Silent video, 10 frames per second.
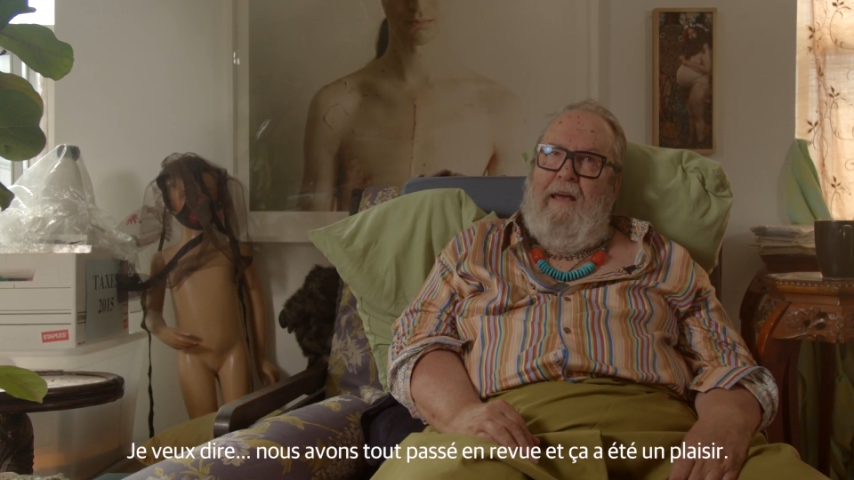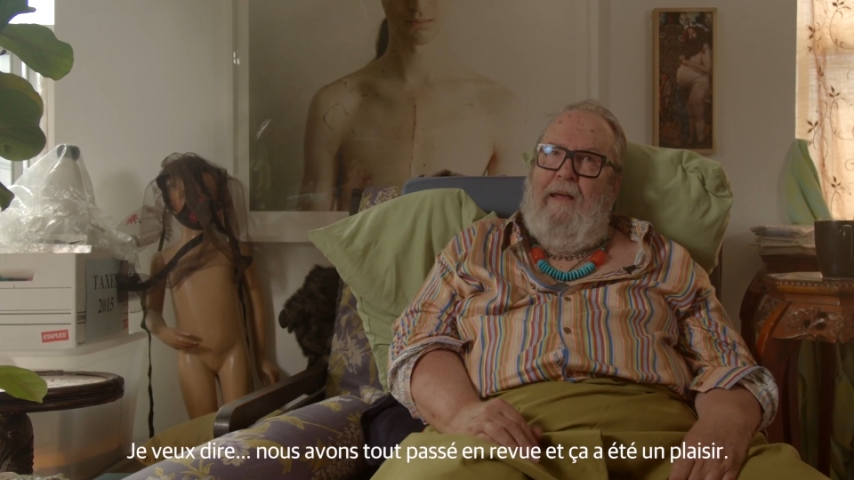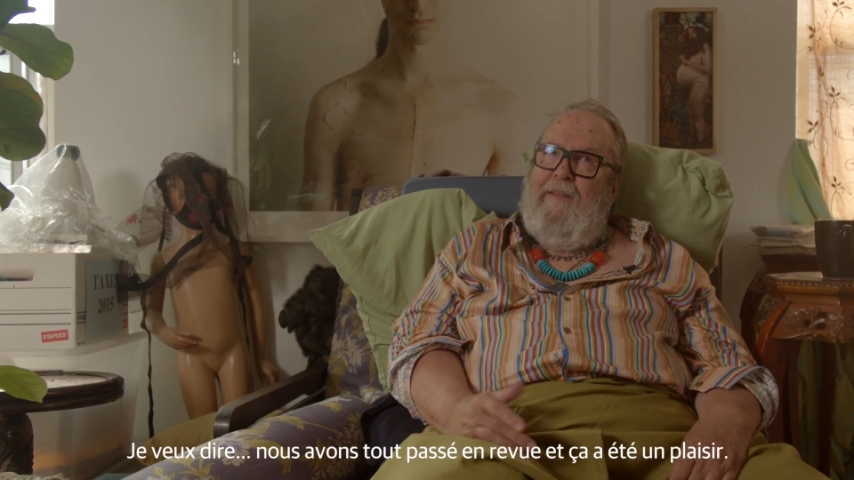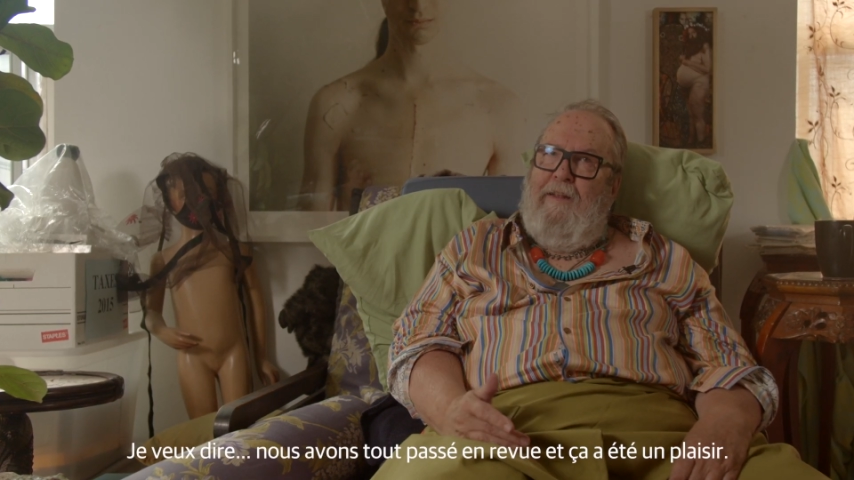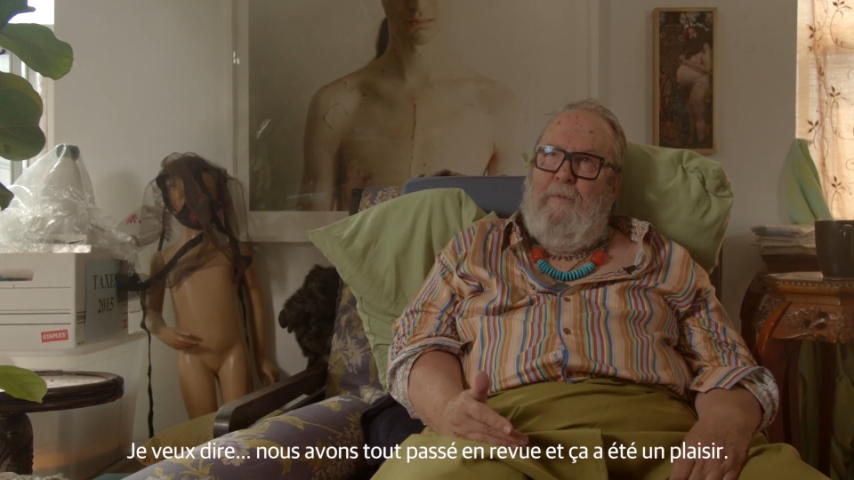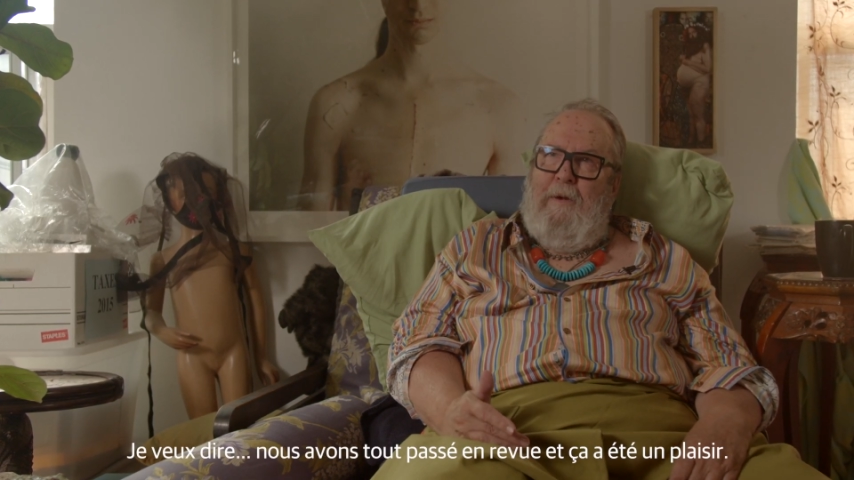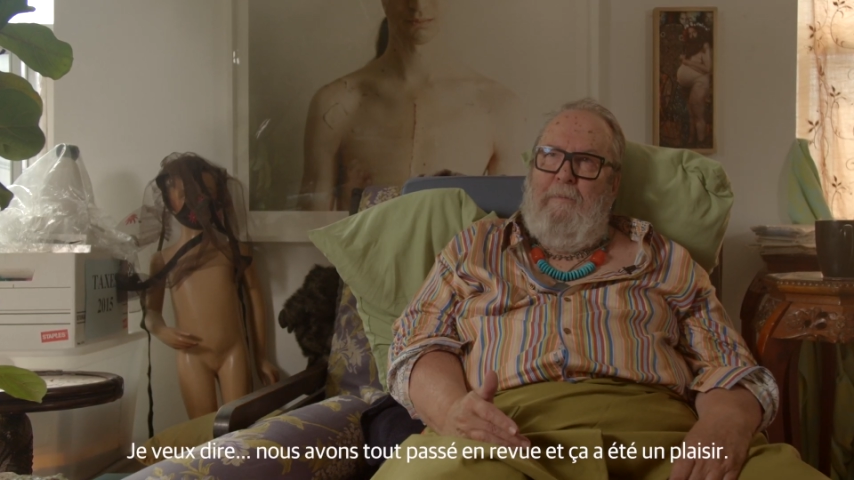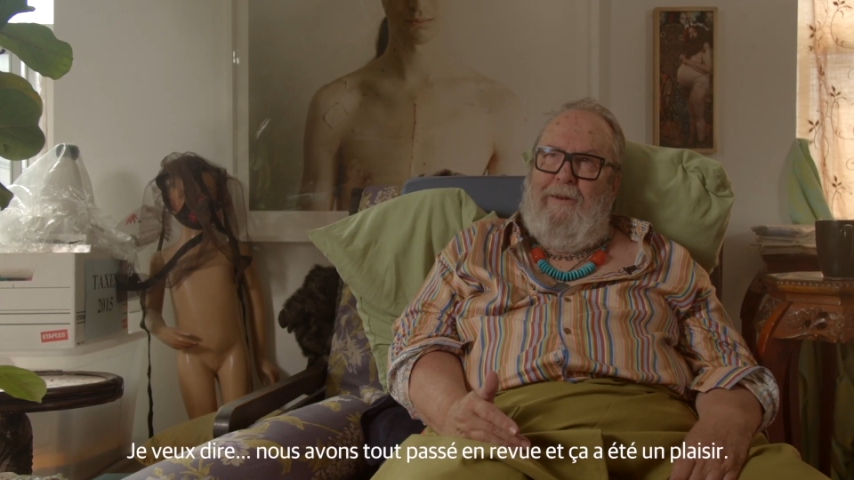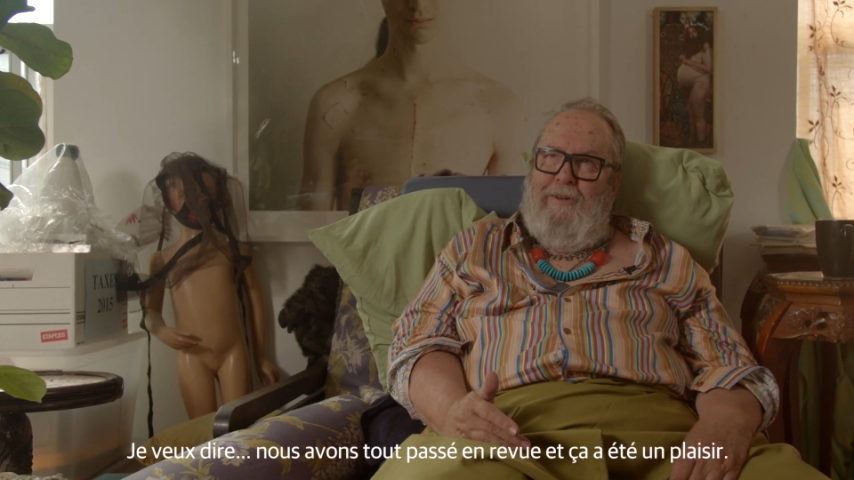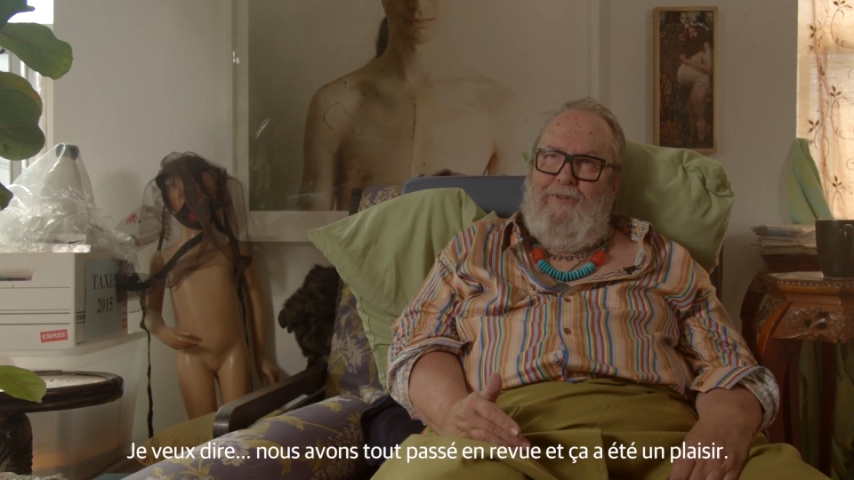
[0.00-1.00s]
and that's been a
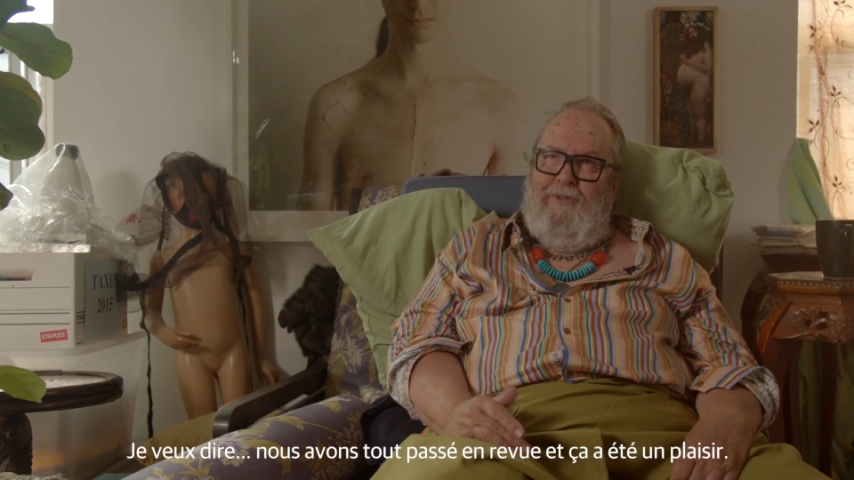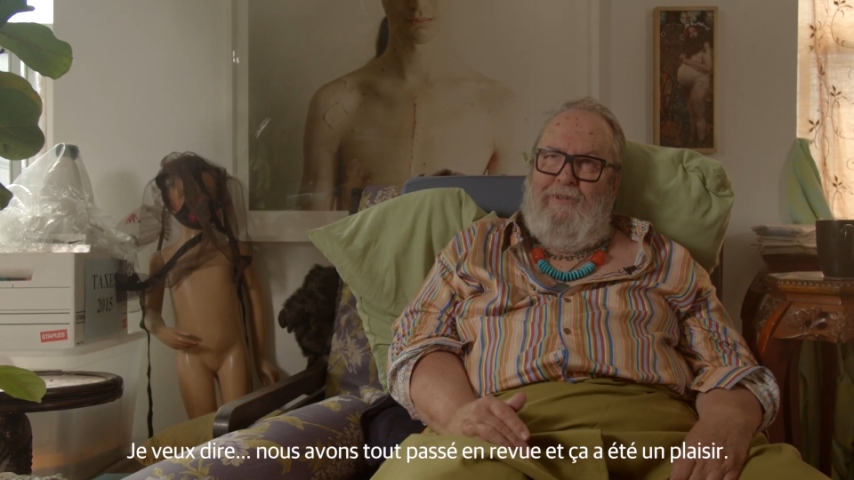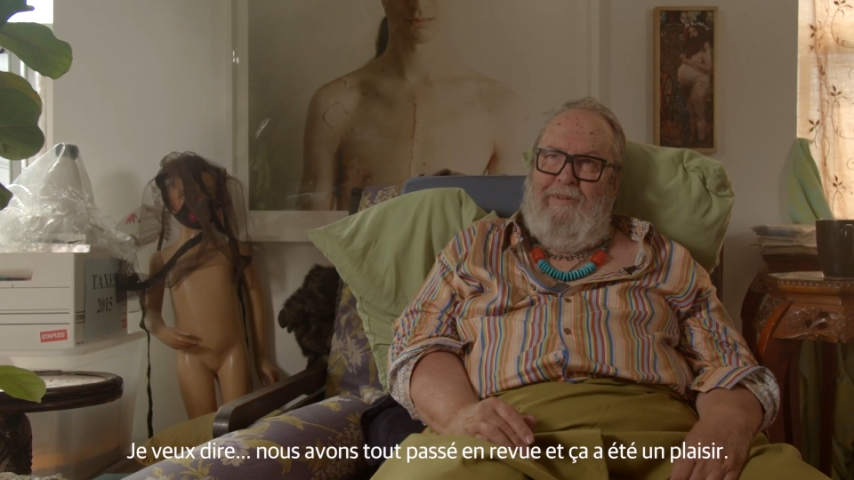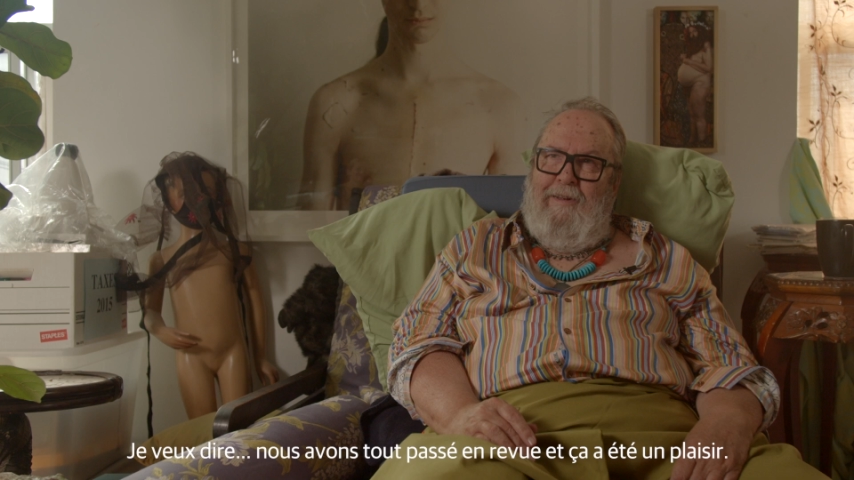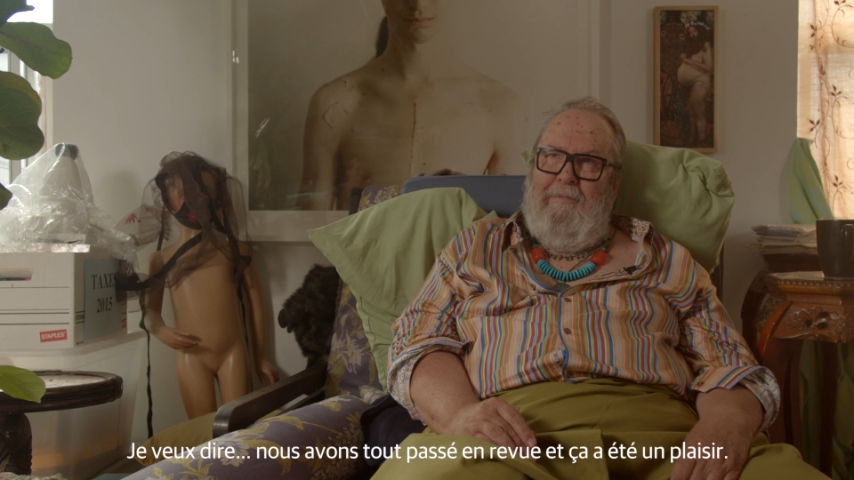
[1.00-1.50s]
pleasure.